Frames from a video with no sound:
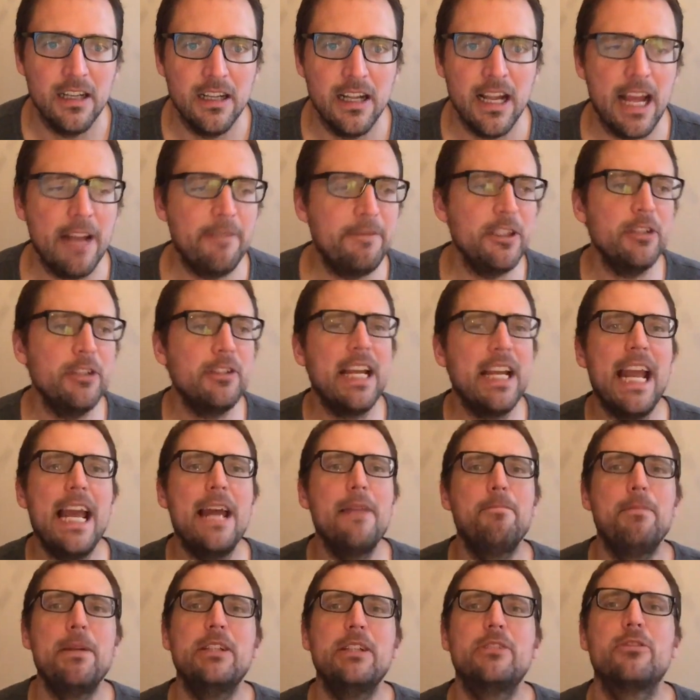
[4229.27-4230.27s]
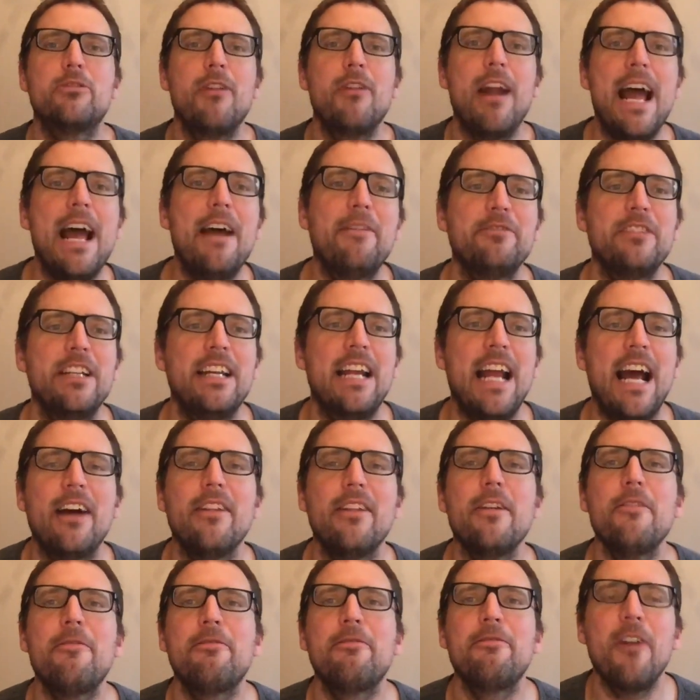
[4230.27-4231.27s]
If you can't be drafted, how
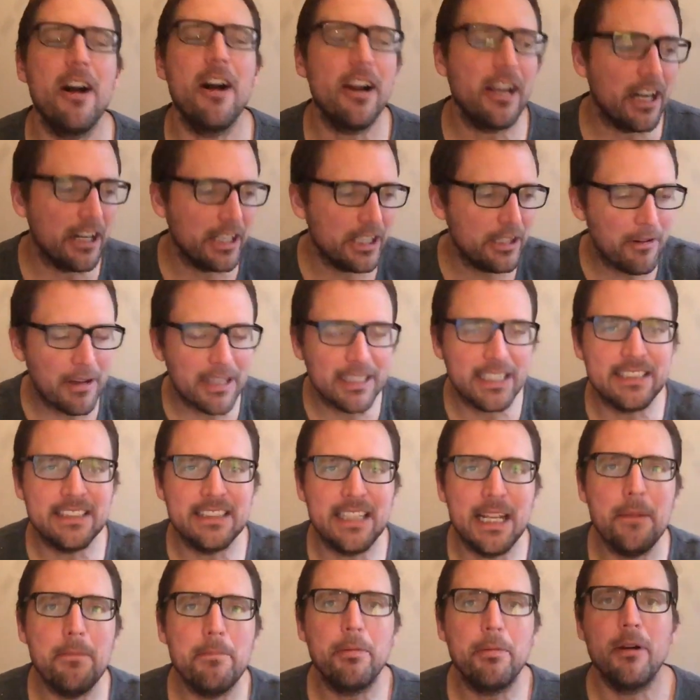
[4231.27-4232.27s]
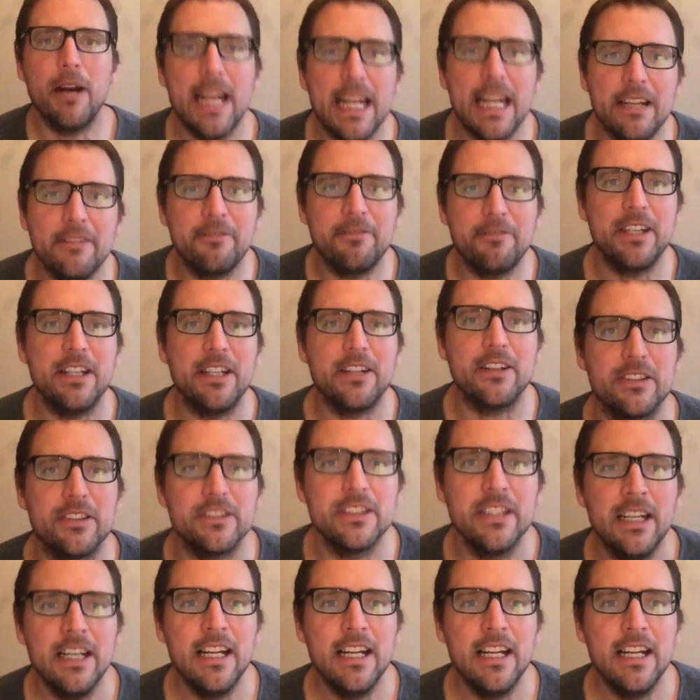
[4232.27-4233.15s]
the fuck are you on the same playing field